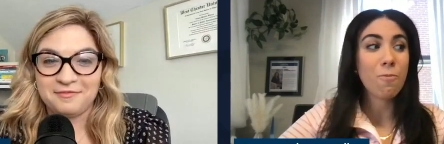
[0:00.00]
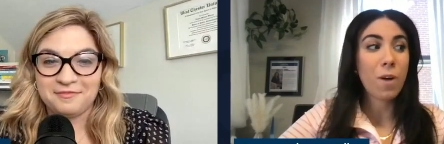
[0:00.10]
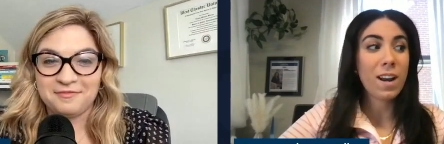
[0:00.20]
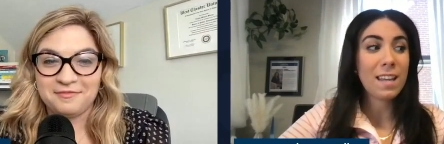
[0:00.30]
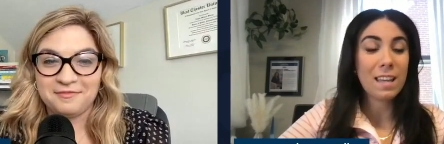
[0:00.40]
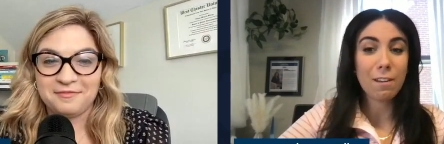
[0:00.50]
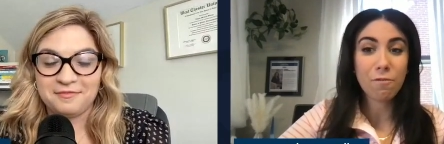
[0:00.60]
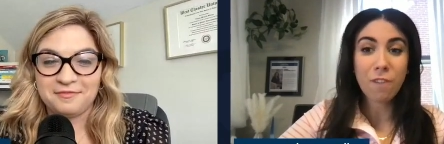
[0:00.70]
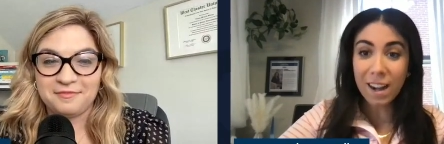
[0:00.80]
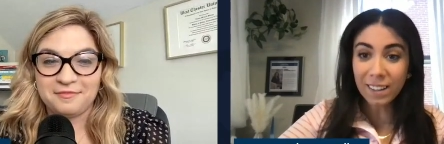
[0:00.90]
Speaker 1: when he
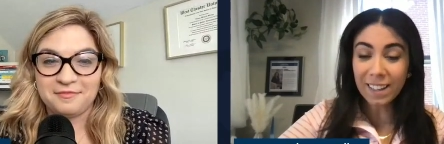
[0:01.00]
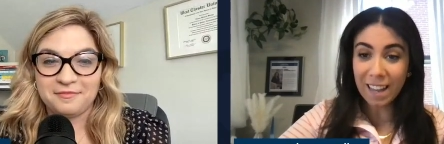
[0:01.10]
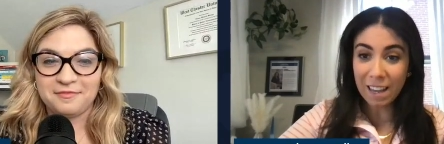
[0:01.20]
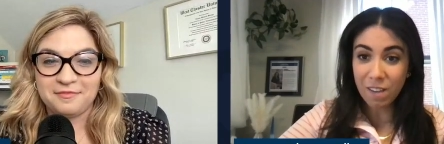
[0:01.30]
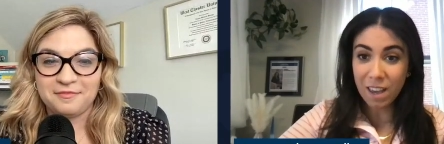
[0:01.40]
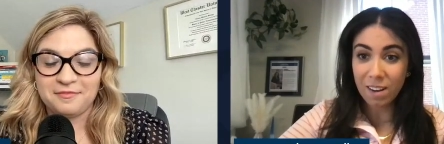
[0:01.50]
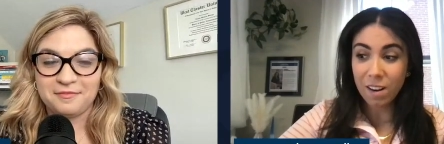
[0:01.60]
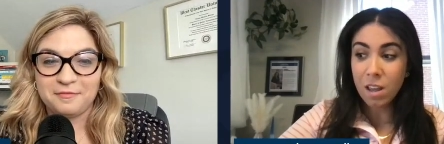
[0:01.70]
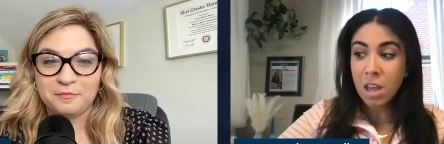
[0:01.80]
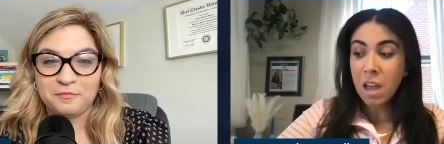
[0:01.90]
finally gave in,
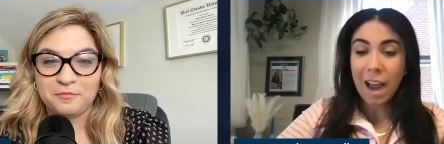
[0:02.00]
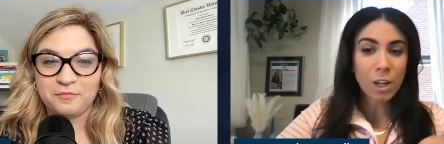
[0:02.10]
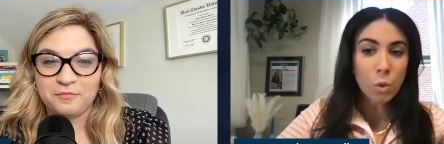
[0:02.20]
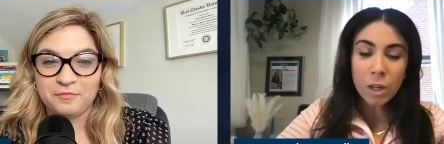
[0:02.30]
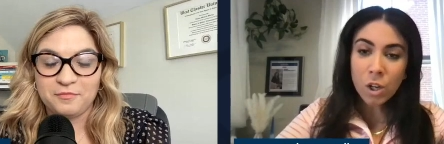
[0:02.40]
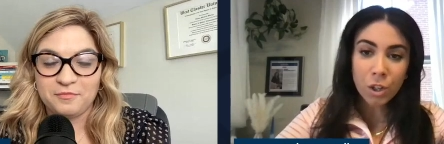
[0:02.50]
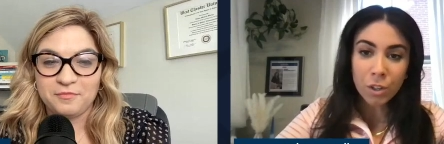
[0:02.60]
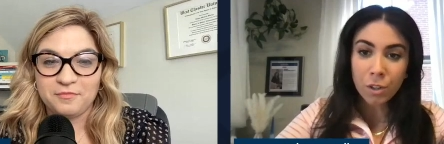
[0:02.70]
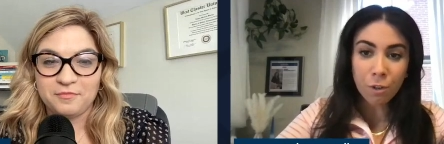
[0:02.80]
I knew he couldn't